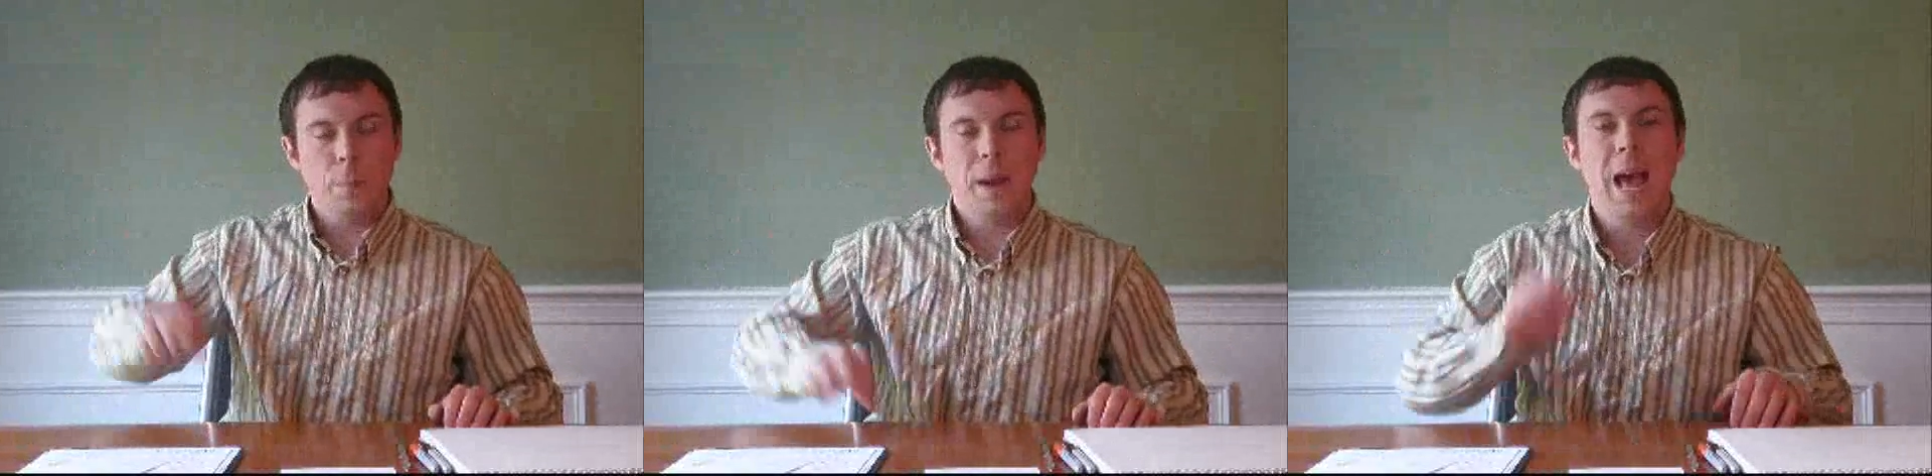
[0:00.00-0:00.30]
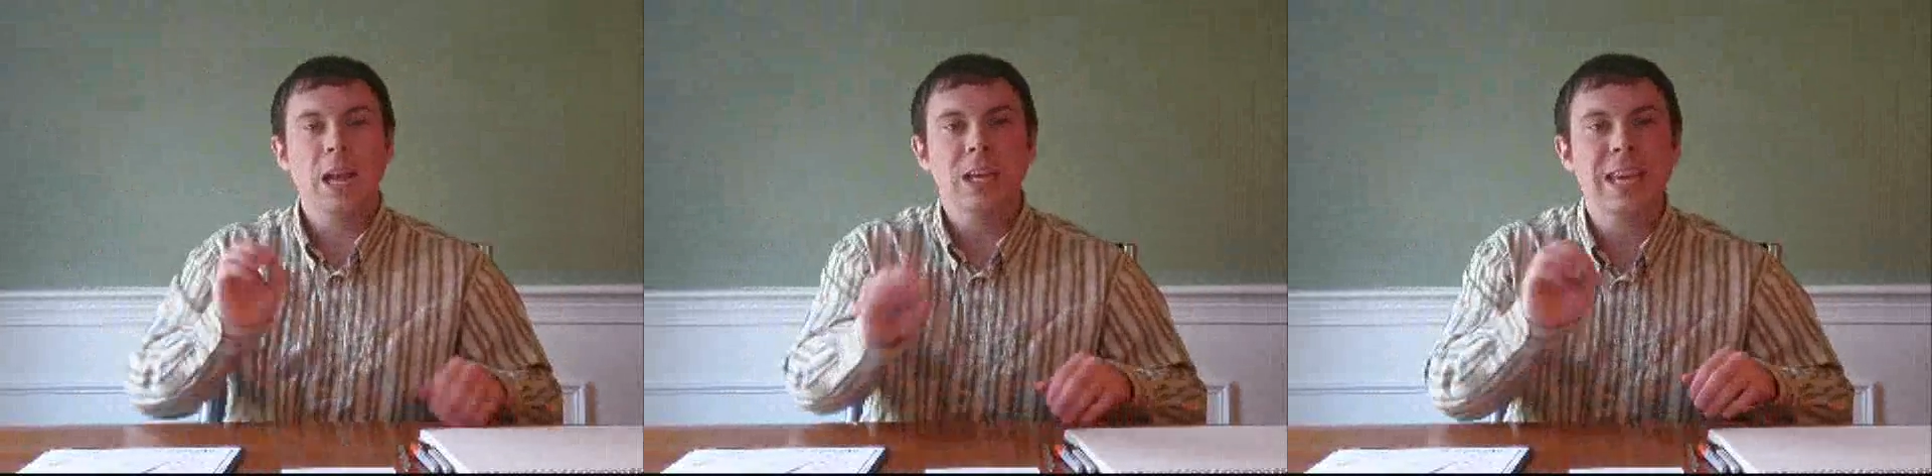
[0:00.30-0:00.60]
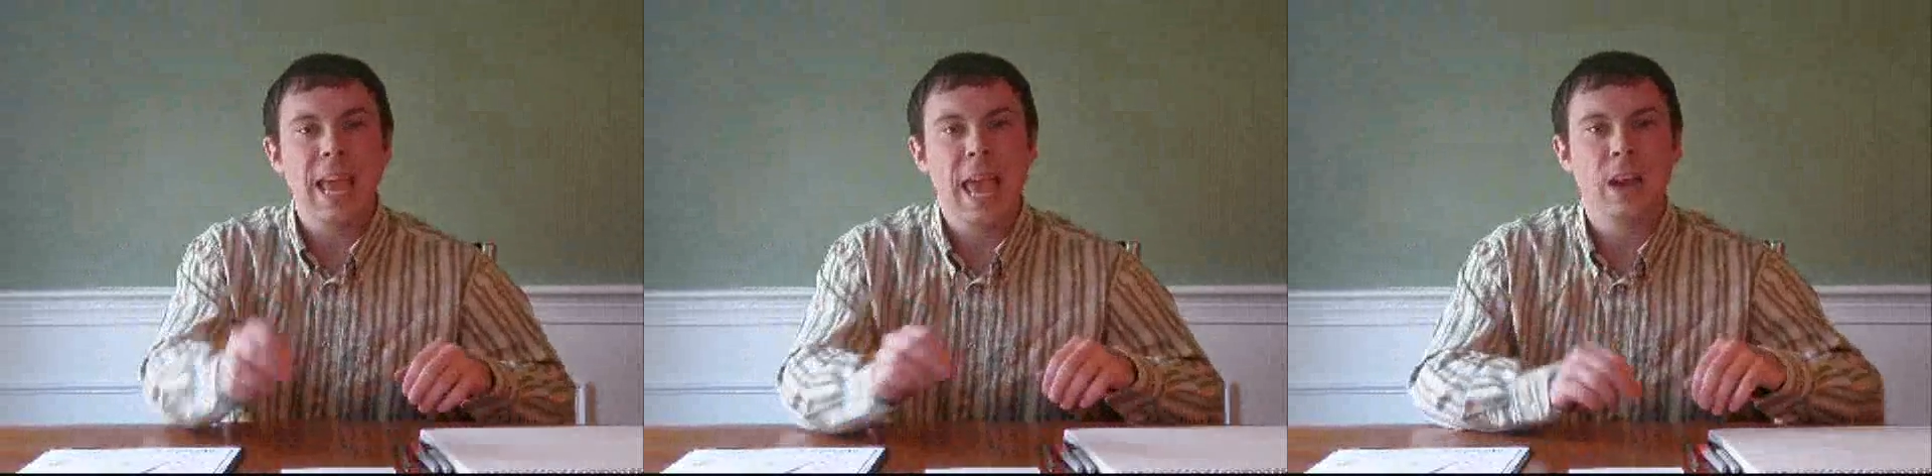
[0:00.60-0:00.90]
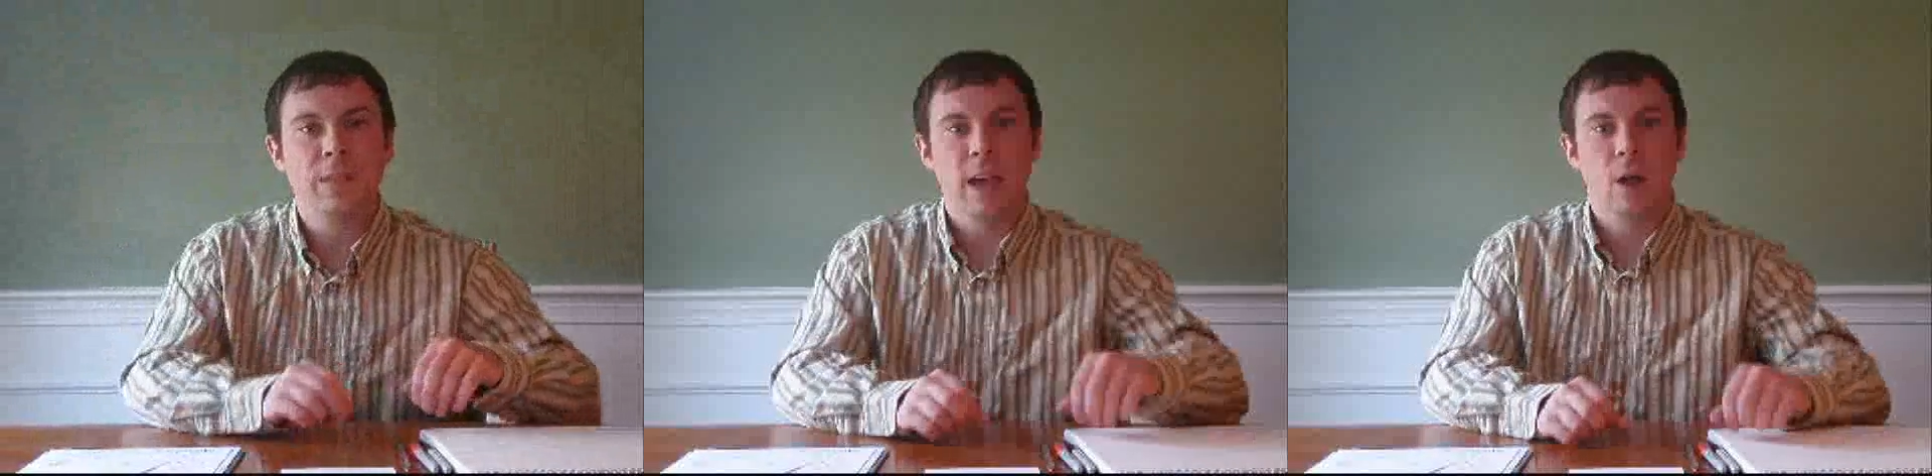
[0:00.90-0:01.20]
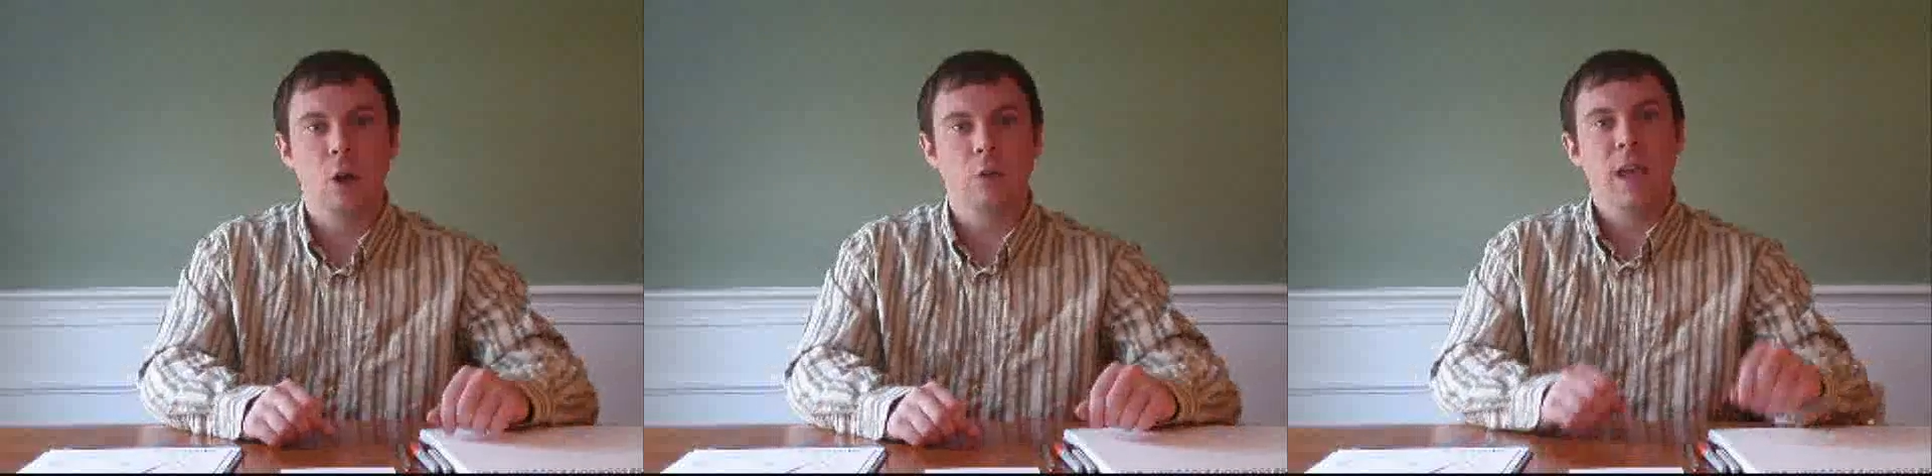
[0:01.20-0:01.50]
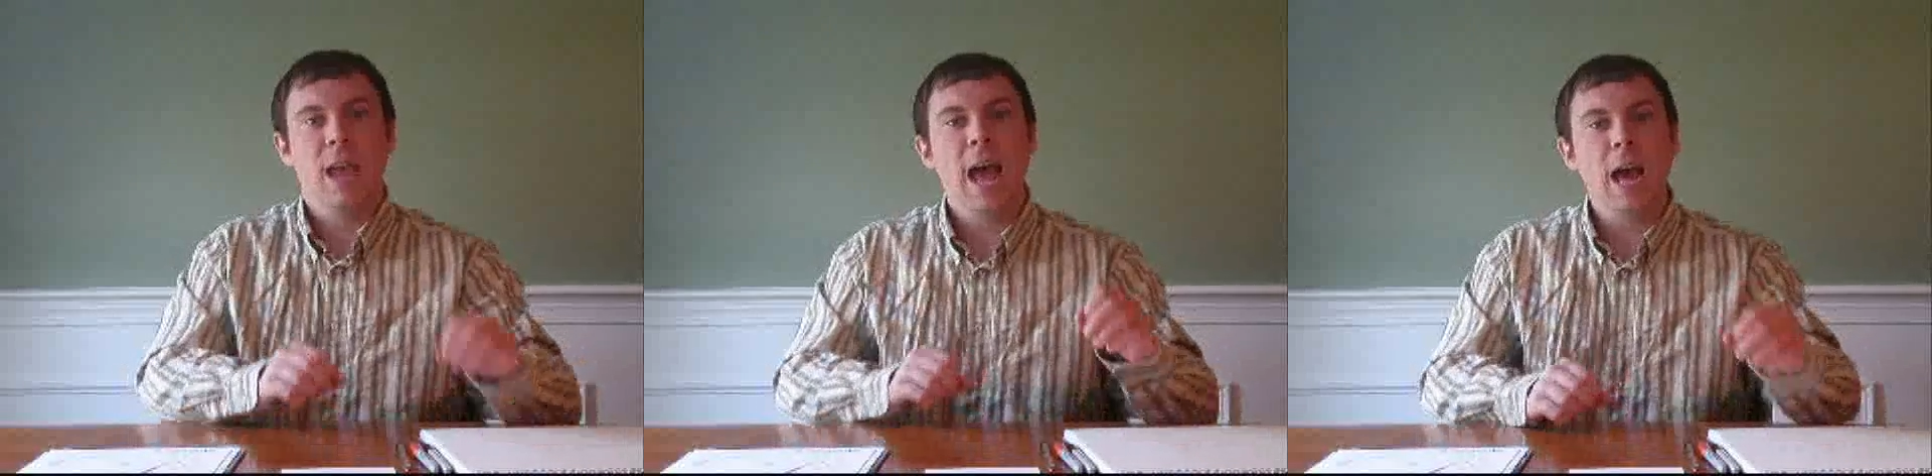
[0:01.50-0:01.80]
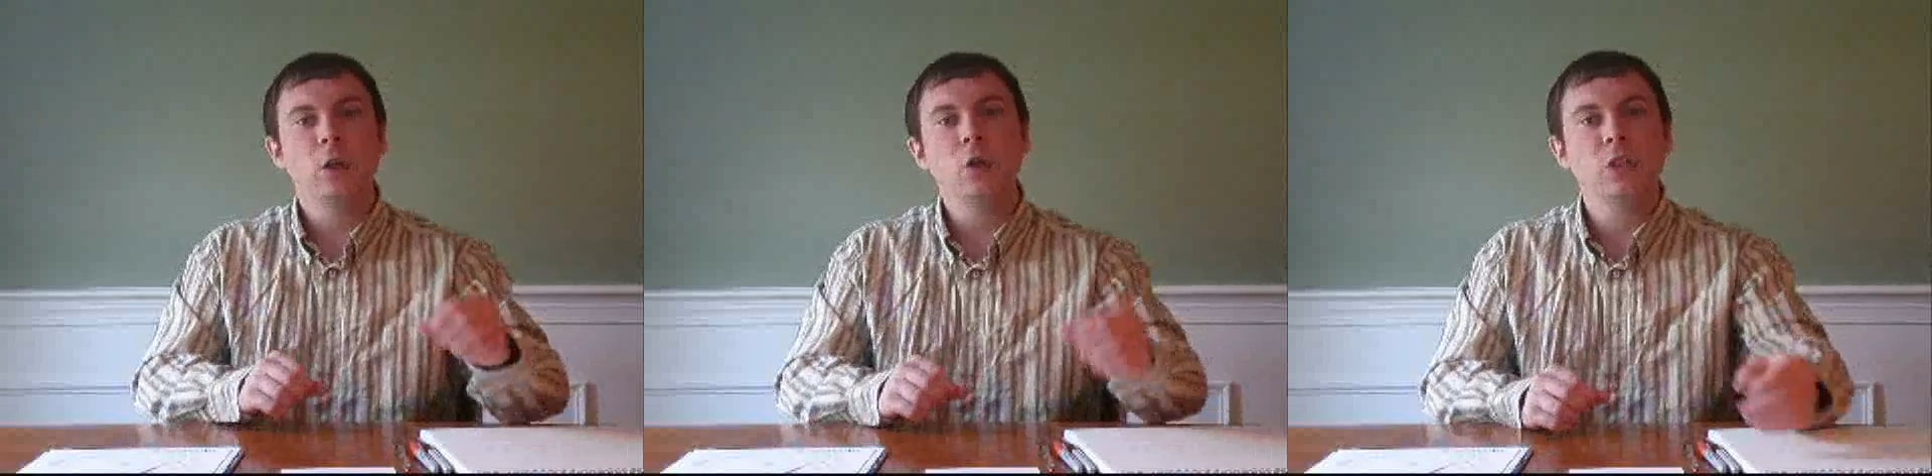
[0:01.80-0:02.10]
But how do you get ahead of that curve?
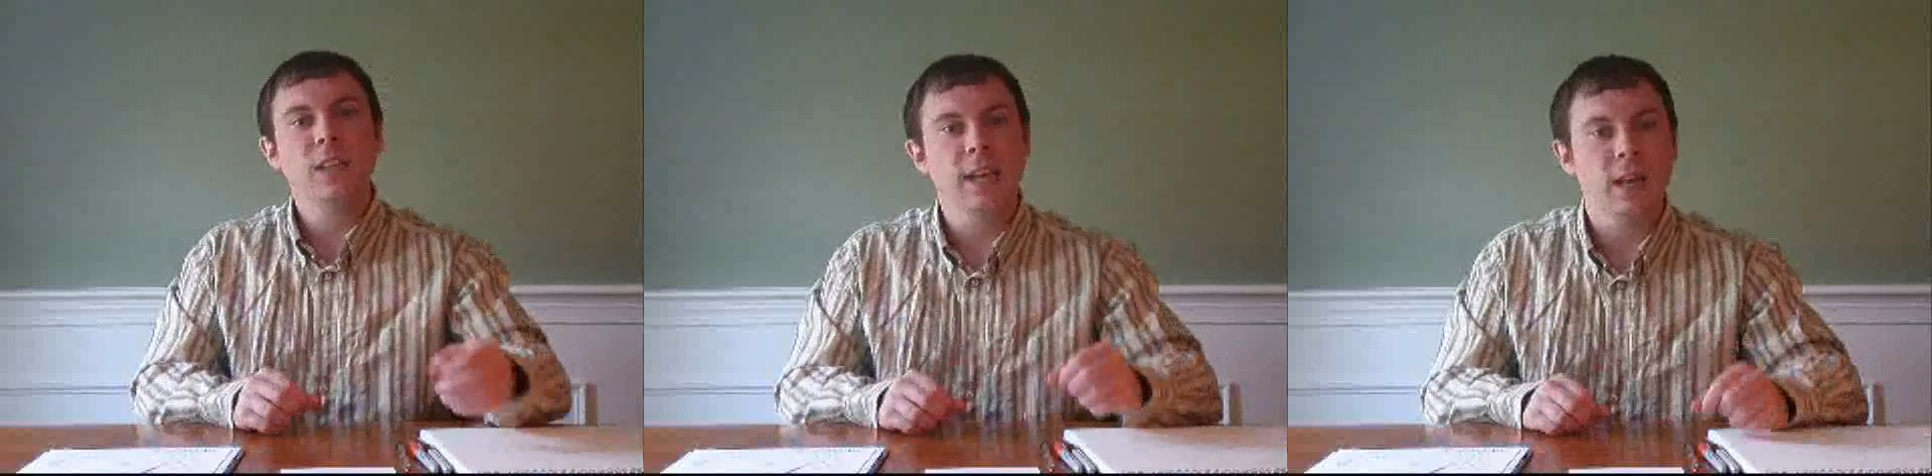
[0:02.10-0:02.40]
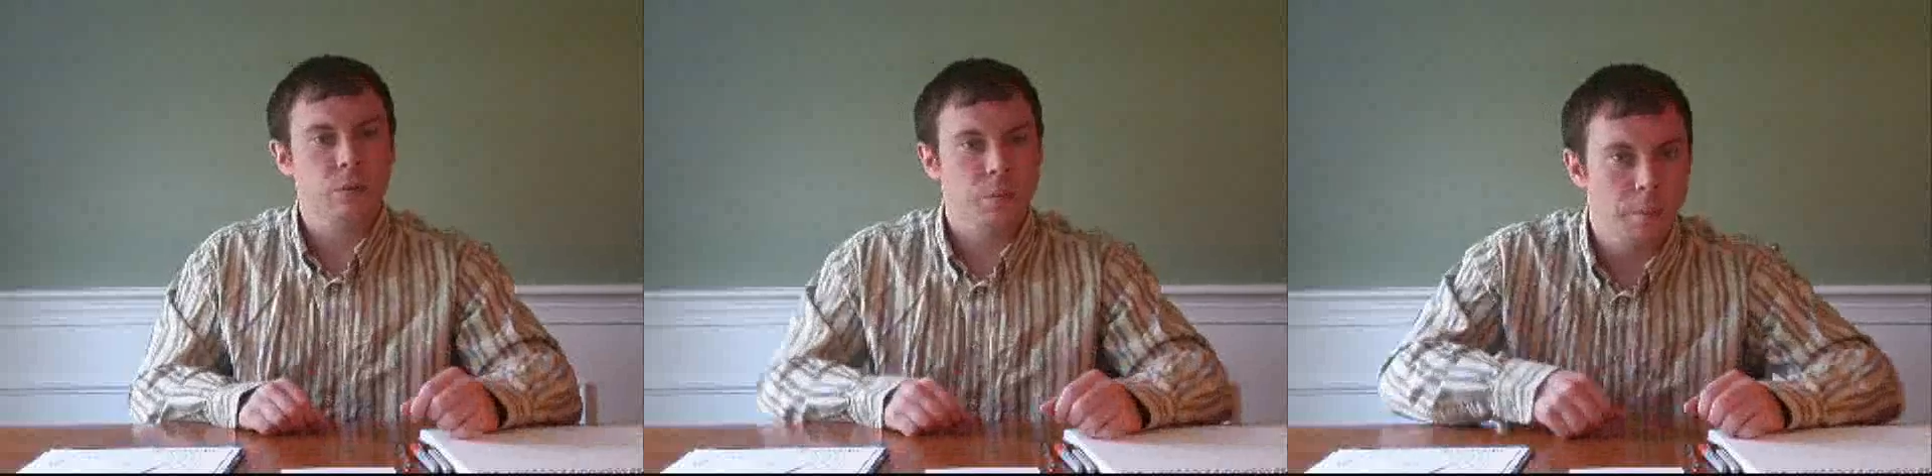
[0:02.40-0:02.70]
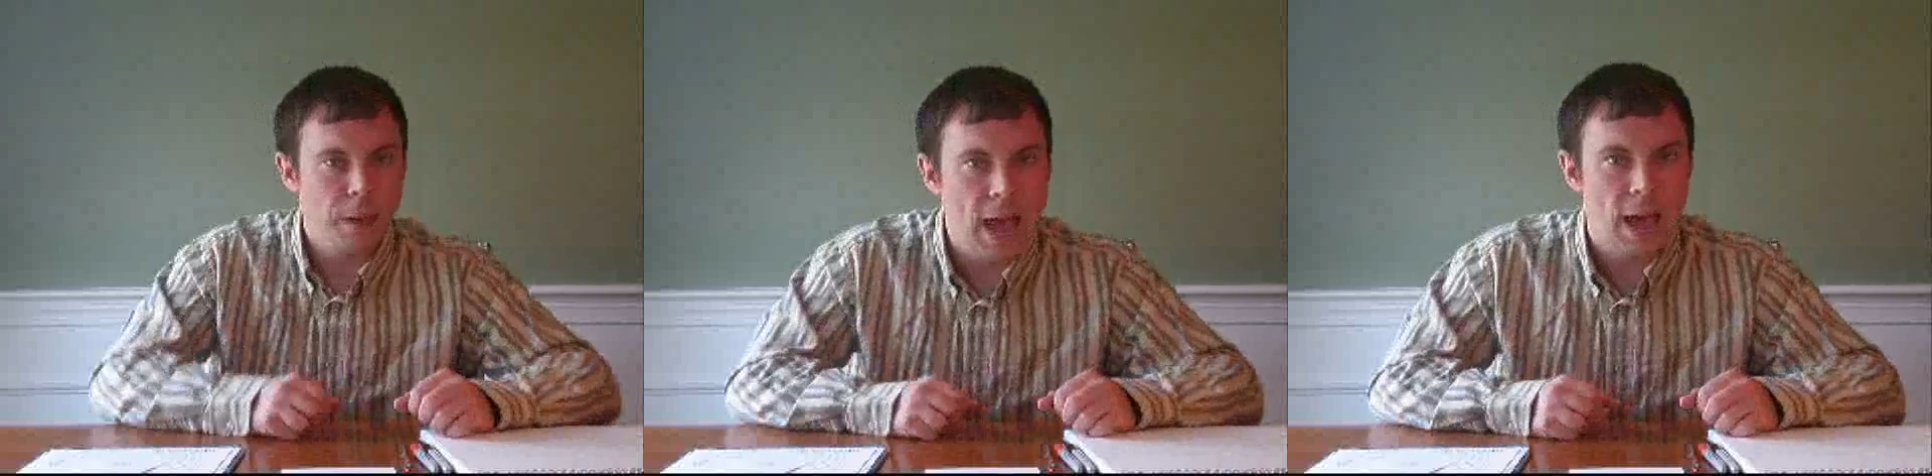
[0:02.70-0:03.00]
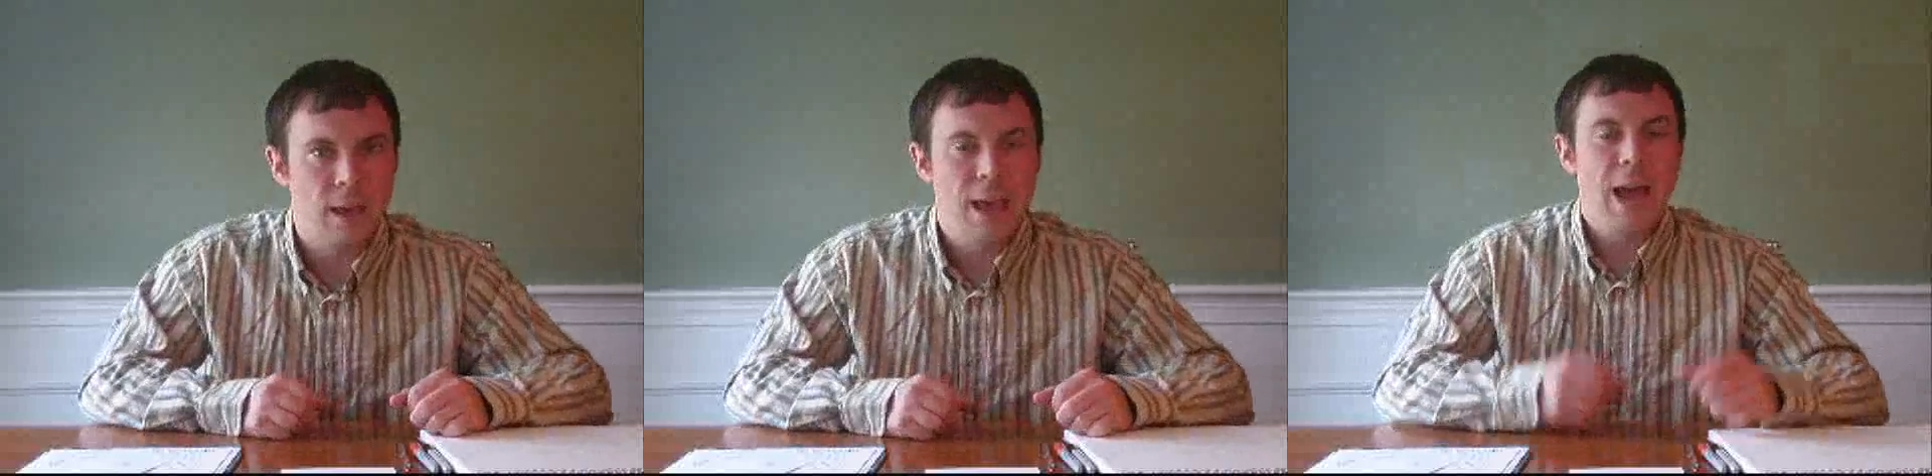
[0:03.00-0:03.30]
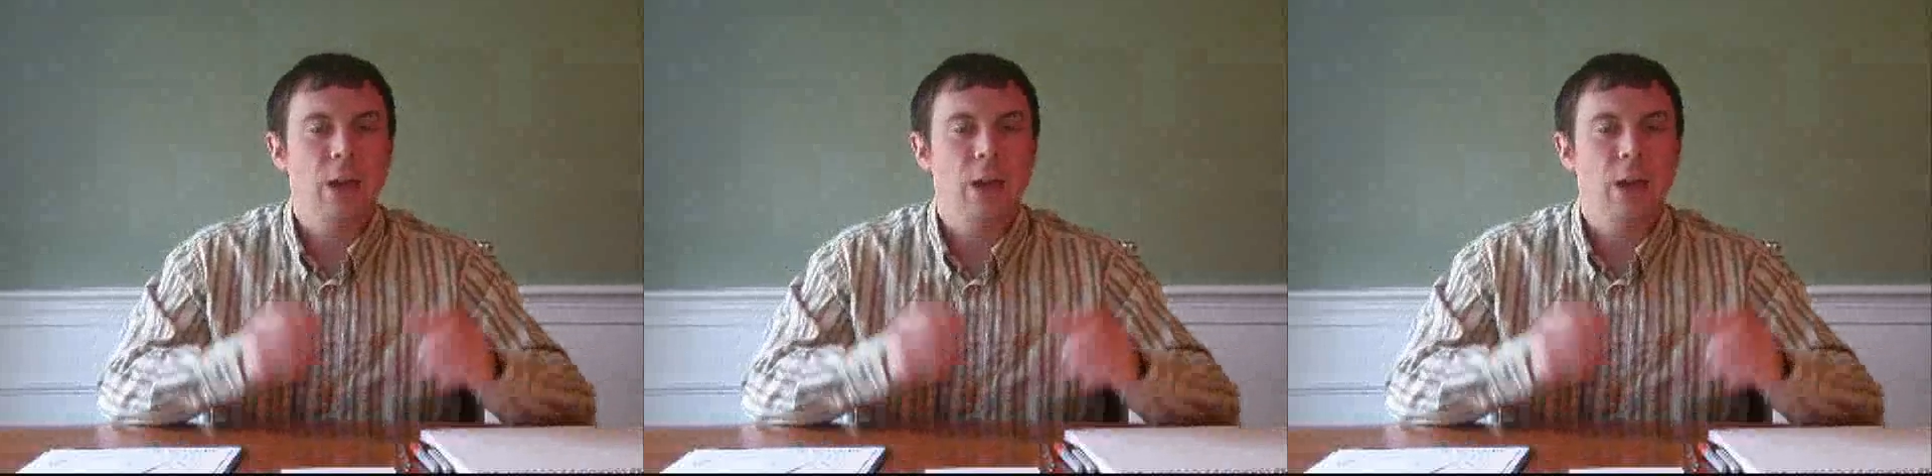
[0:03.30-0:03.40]
How do you stand out from the pack?